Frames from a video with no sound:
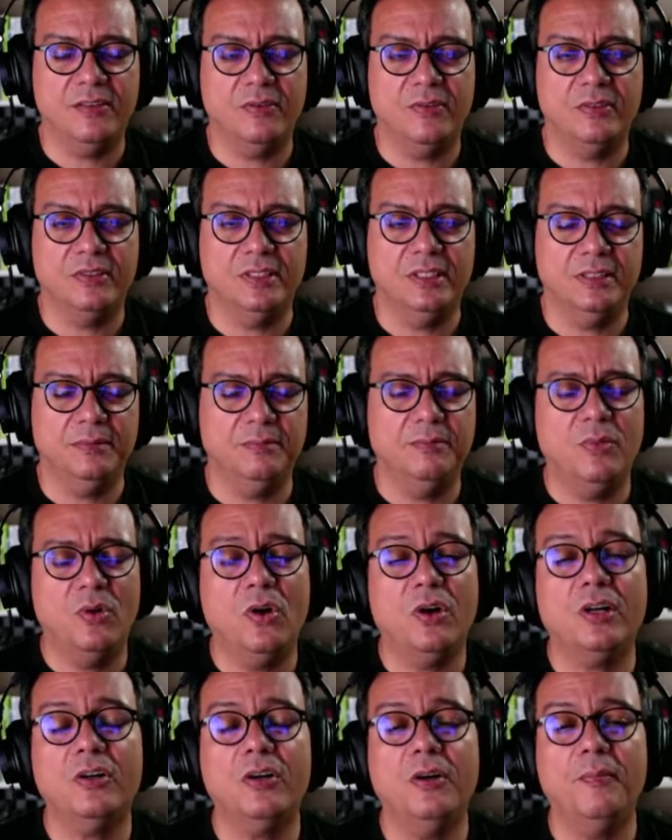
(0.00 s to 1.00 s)
the more
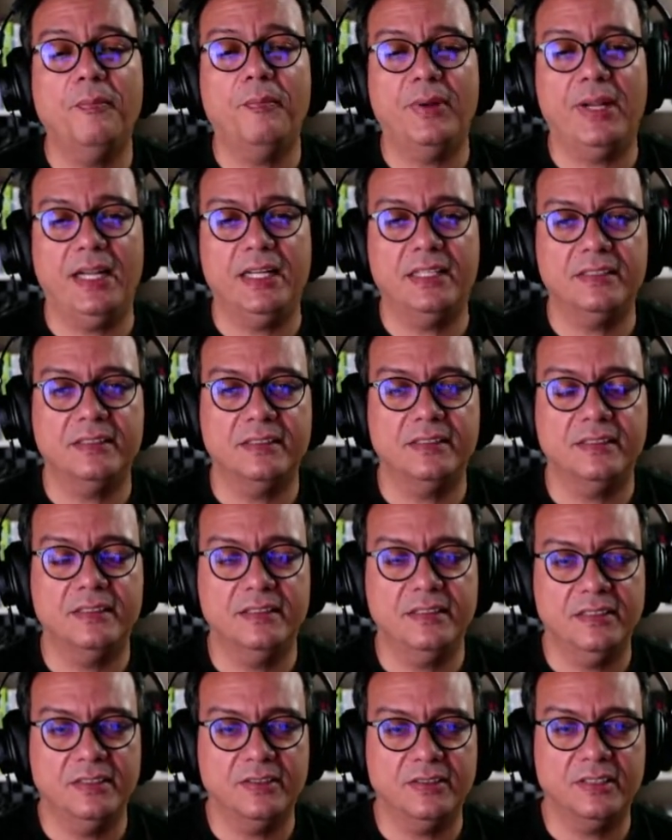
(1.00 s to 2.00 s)
complex
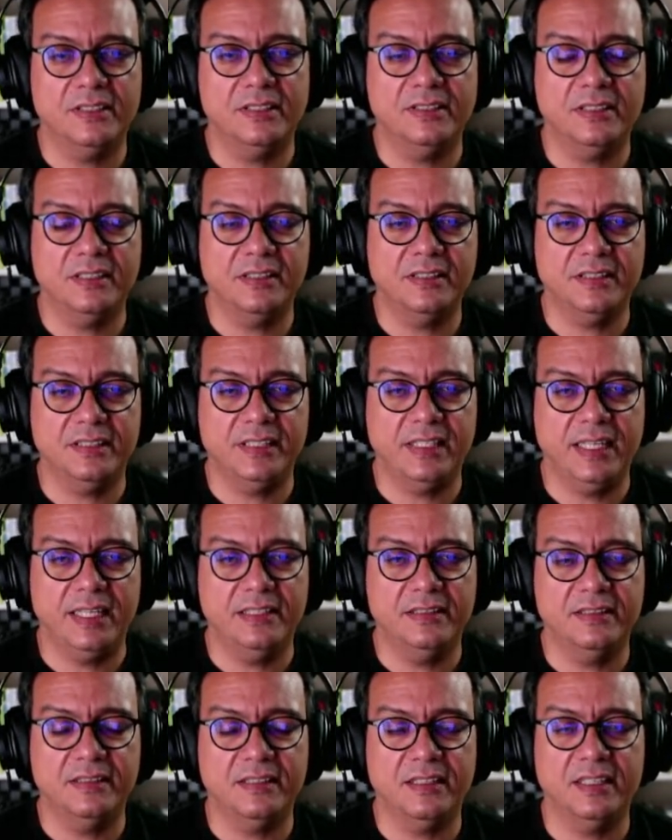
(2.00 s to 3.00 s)
the organization
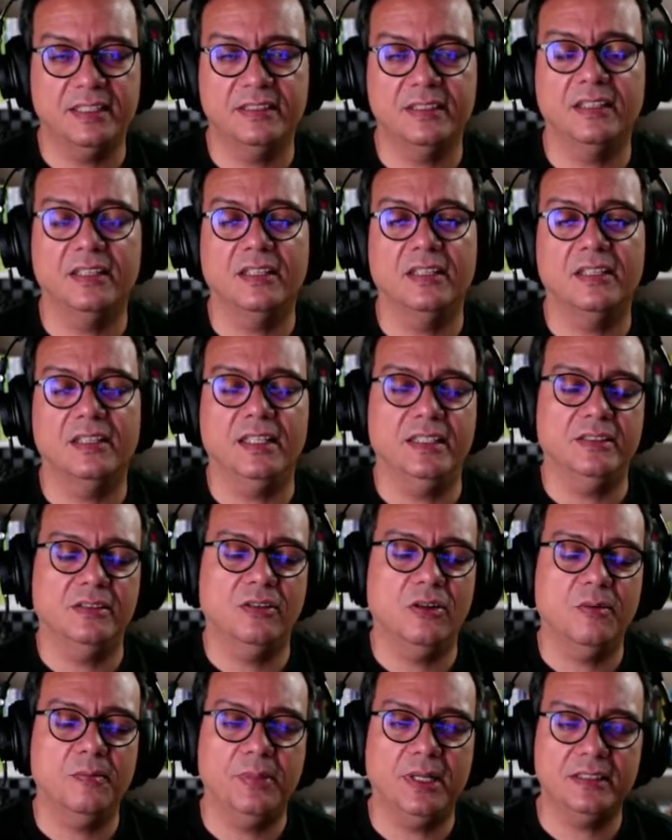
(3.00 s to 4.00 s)
gets, and
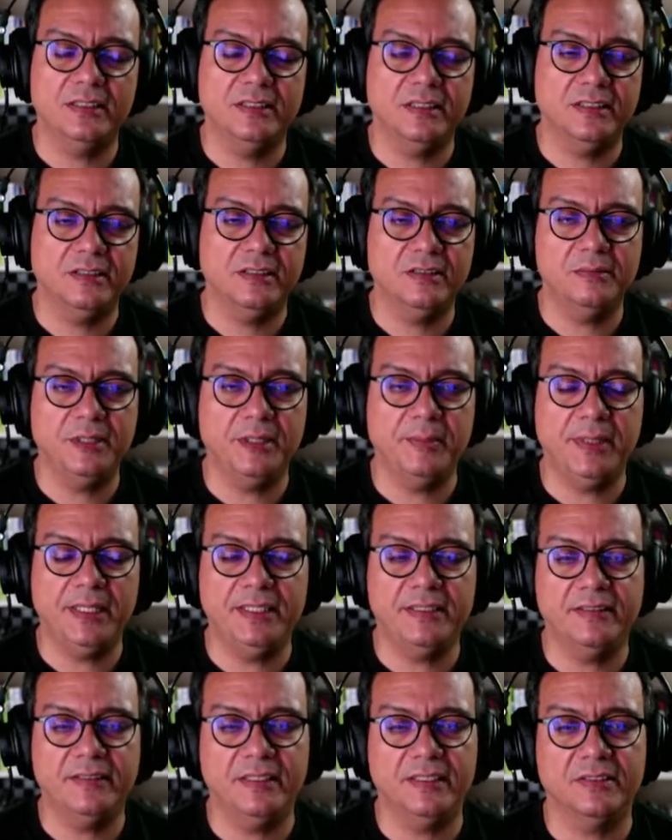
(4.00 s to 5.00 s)
complex here could mean many
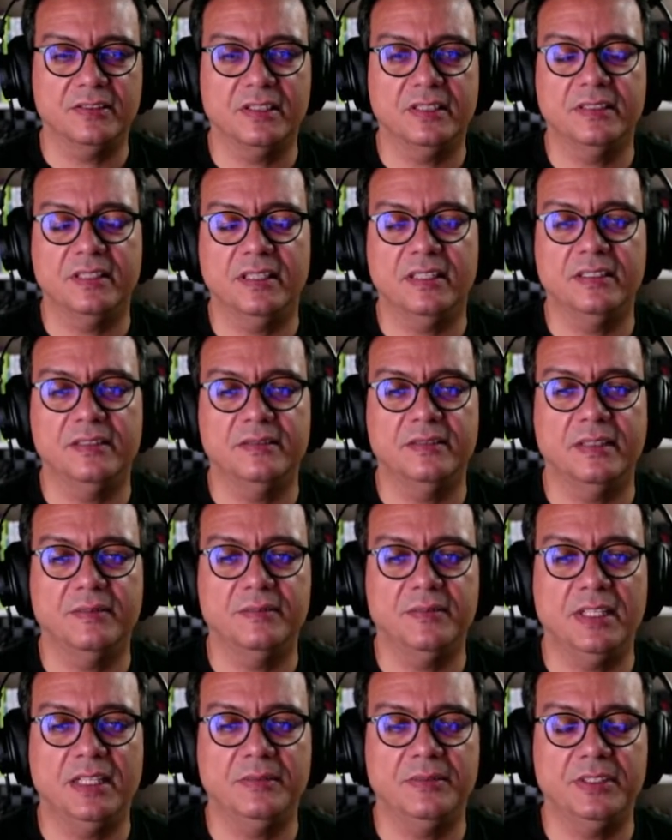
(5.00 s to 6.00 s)
things. Let's say
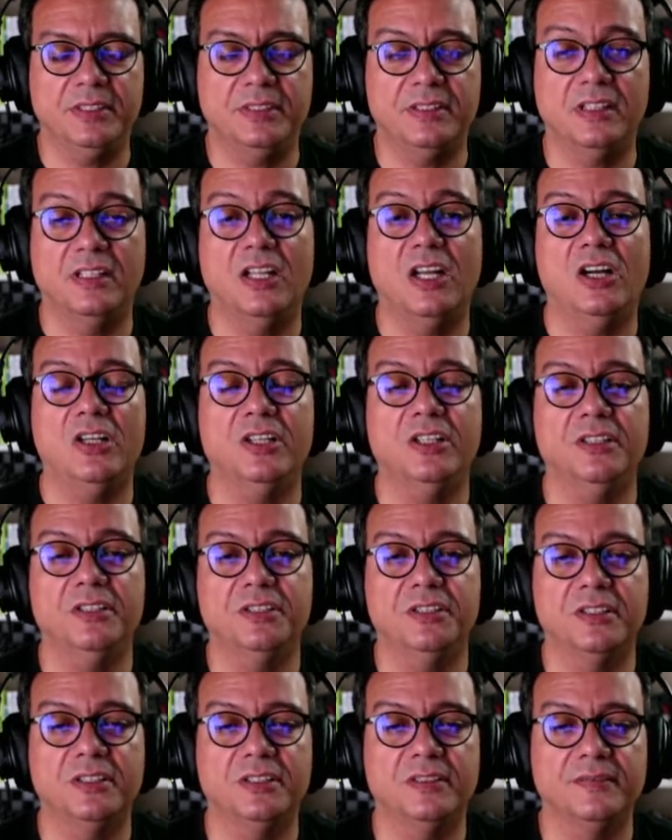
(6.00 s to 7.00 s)
sometimes it's
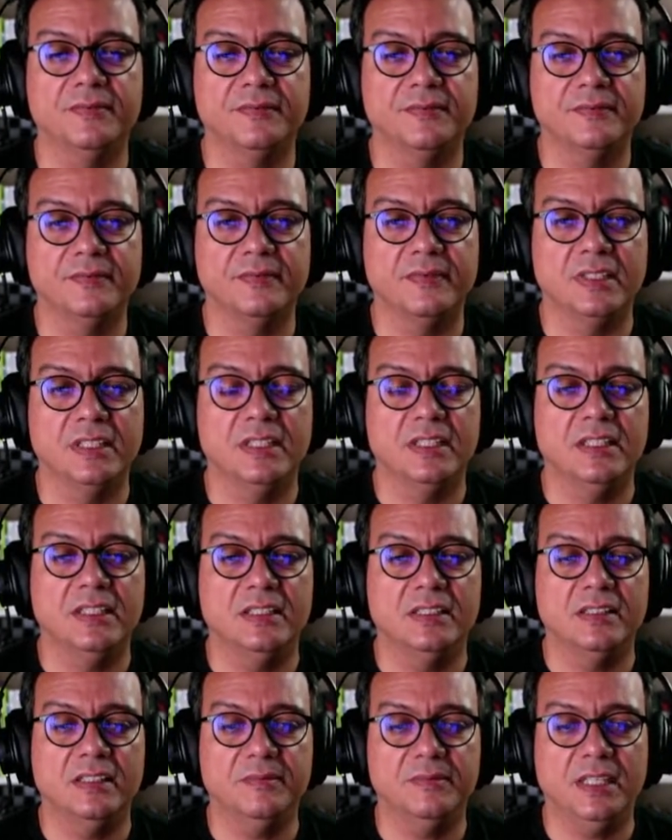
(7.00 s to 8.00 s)
large,
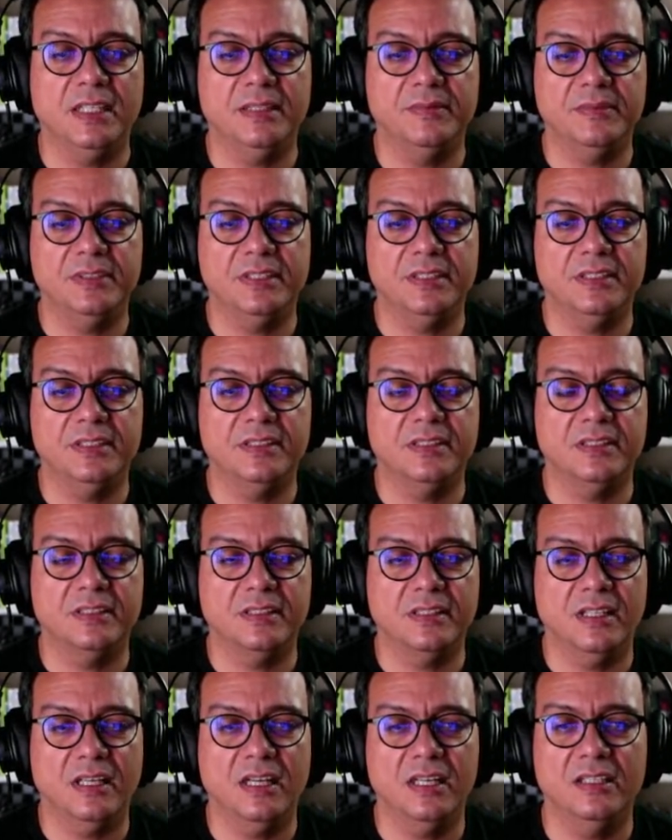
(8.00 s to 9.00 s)
sometimes is
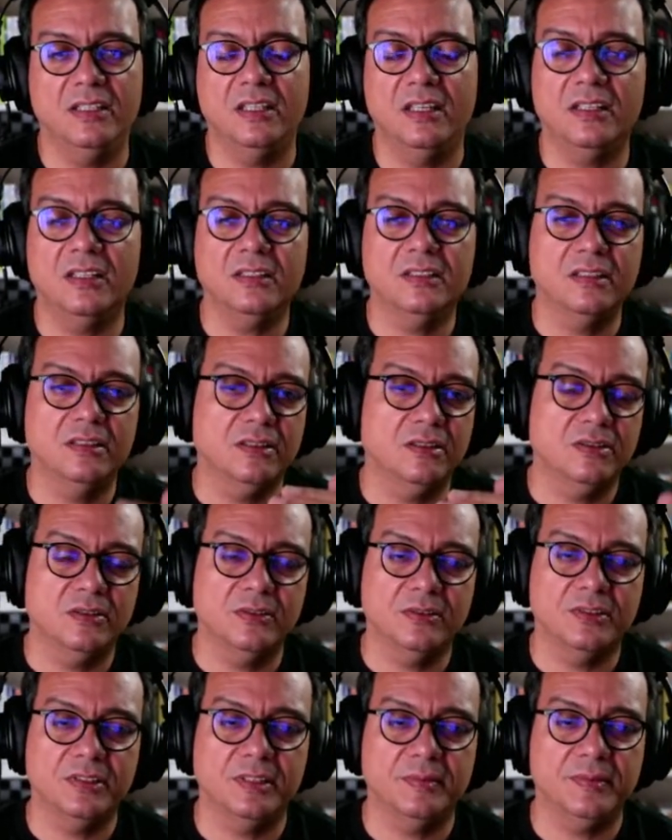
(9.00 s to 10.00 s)
hierarchical,
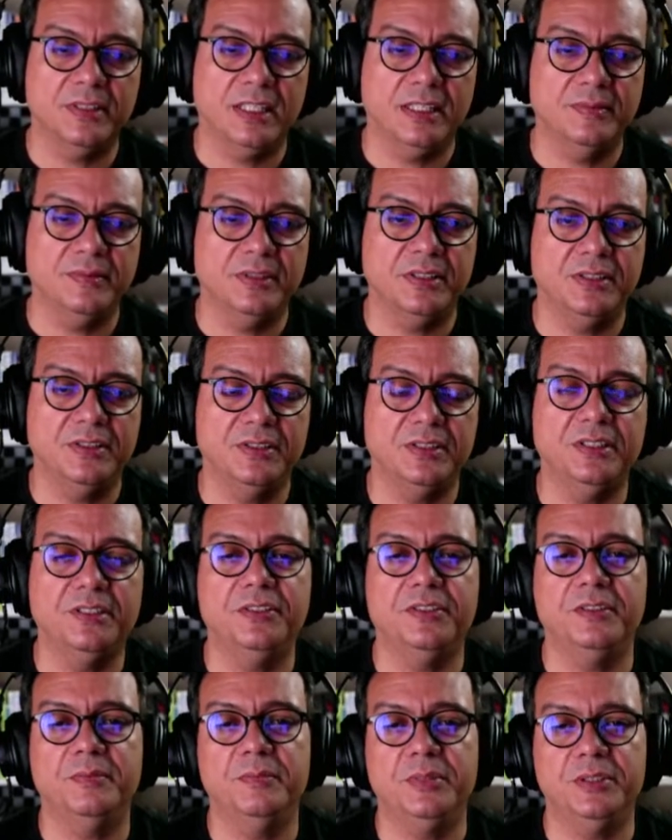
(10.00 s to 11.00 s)
sometimes is
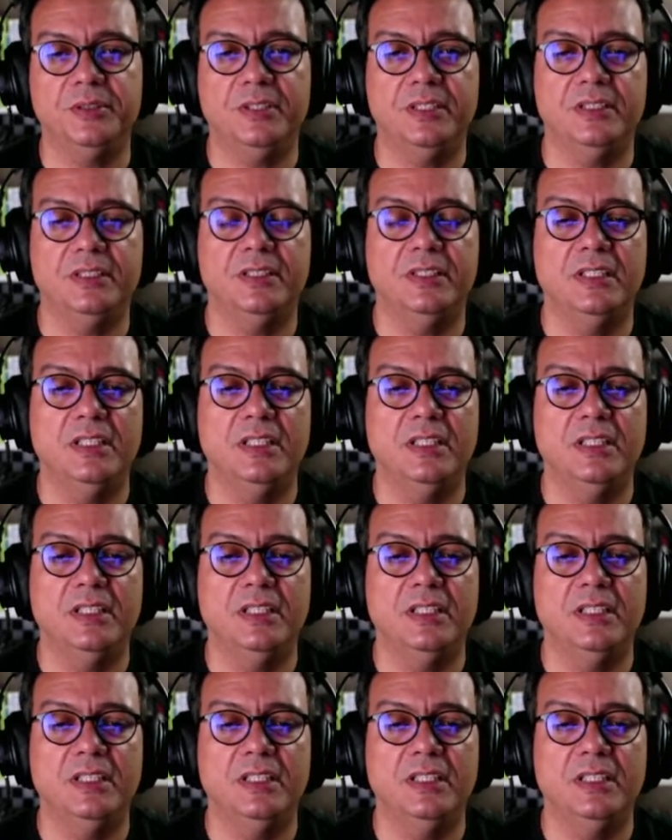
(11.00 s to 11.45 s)
distributed.